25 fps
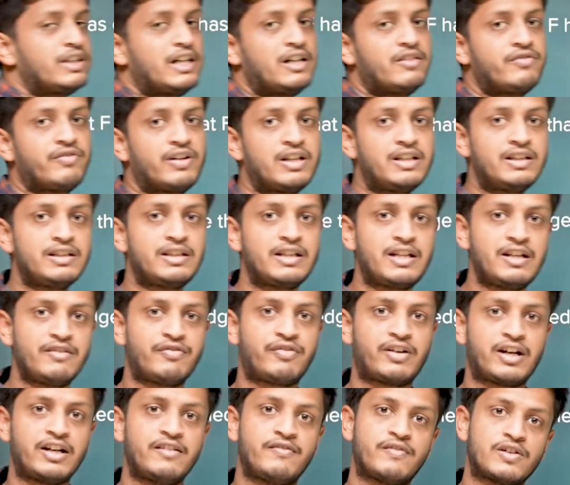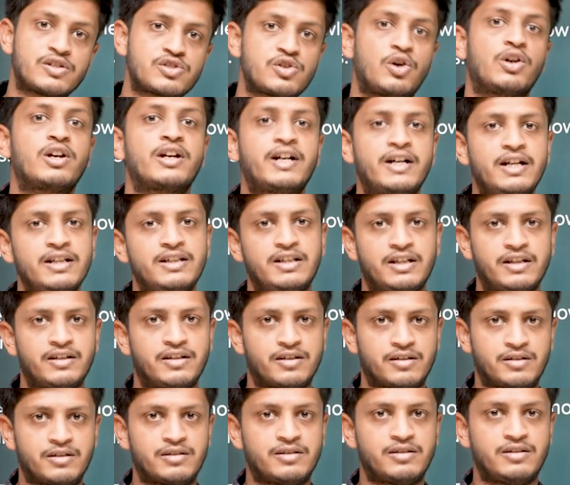that 1, 3, 5 was already
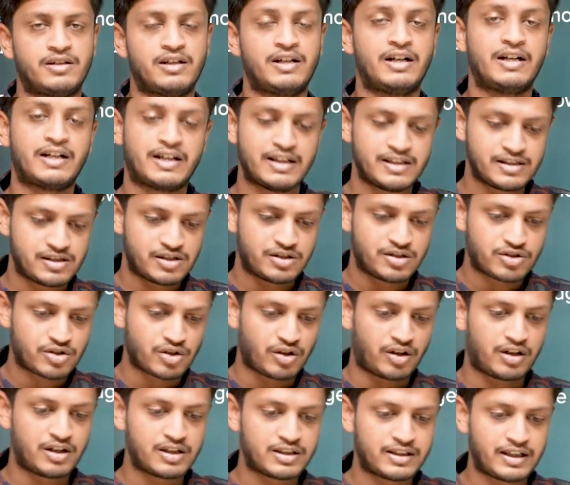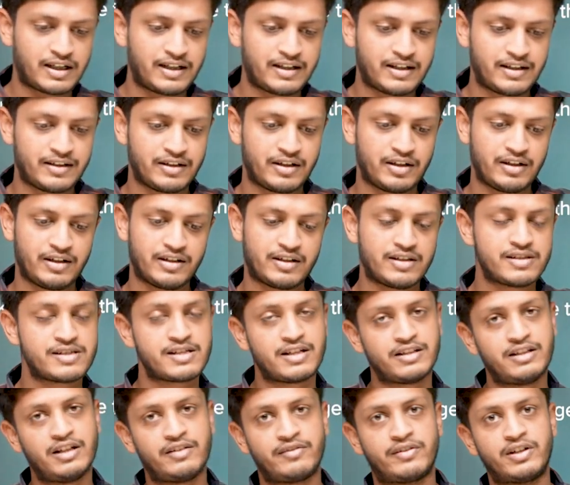there, it is sure that it is
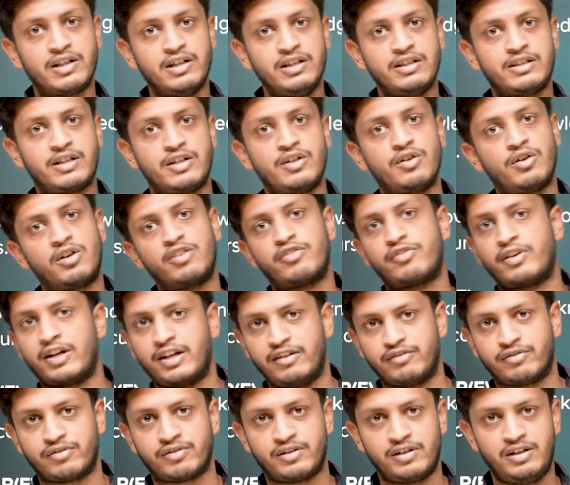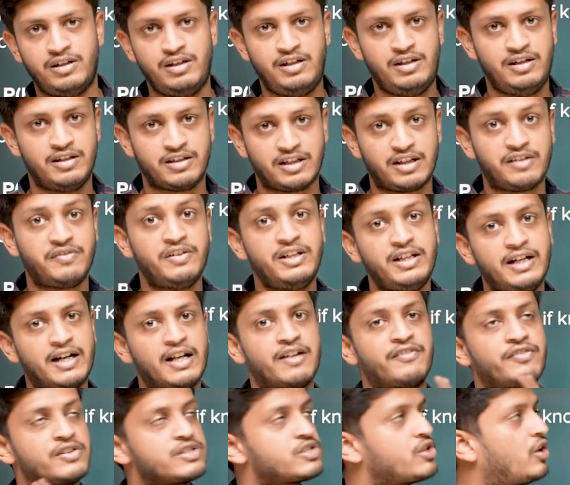either 1, 3 or 5. Given that
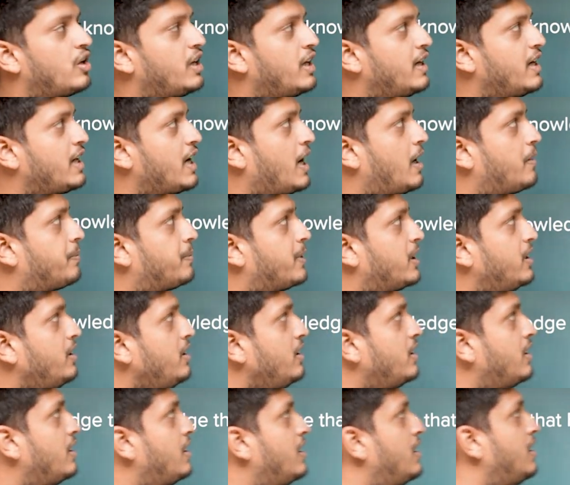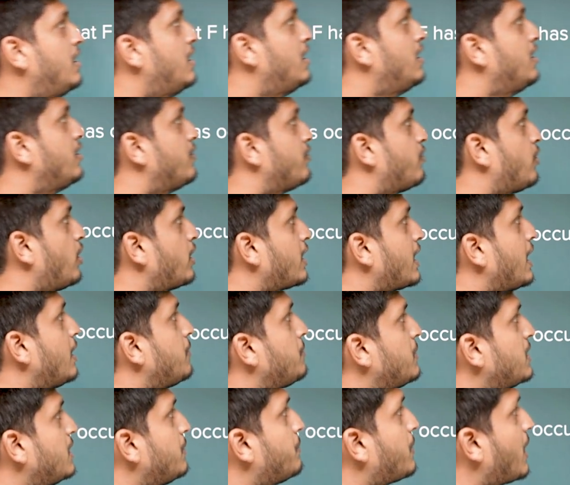F has already happened, what
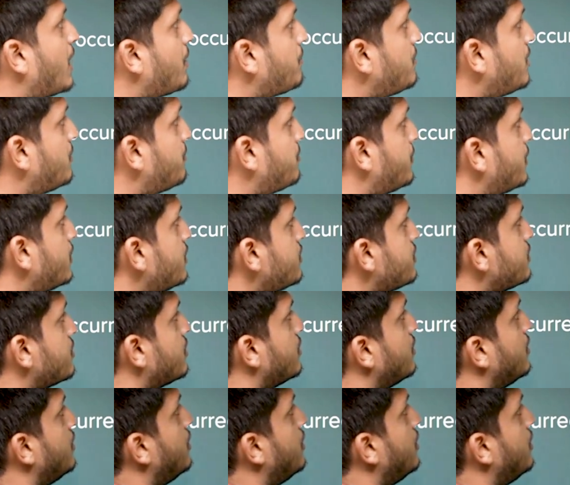can be the prime numbers?